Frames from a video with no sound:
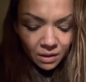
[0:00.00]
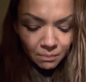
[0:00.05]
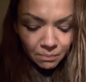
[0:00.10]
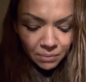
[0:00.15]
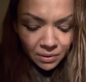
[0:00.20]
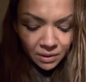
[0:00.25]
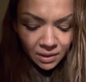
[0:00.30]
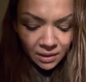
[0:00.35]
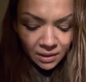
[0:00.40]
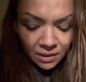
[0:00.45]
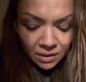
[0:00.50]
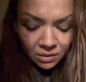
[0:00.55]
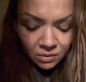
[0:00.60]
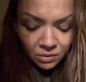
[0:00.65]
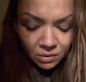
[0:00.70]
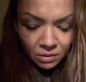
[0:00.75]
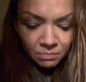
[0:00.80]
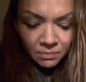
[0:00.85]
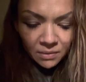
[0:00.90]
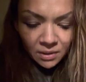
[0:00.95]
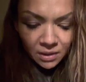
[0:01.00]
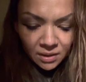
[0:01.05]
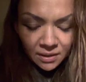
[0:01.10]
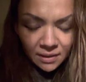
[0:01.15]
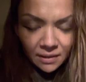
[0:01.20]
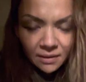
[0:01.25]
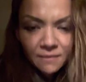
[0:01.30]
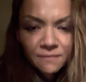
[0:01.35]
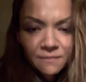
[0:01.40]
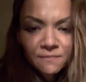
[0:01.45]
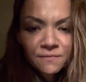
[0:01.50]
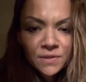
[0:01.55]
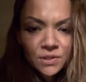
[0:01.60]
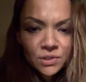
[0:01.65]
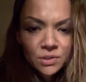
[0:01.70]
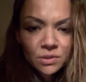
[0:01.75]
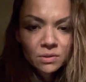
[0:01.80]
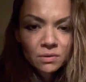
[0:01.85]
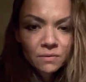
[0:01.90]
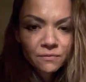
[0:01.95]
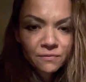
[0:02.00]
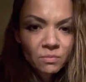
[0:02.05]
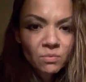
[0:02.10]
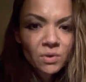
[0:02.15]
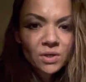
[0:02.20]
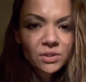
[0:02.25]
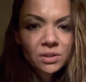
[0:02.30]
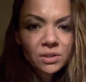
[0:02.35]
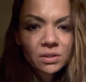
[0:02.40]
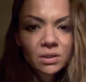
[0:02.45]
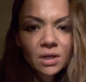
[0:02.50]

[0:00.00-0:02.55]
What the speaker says: political military official from Russian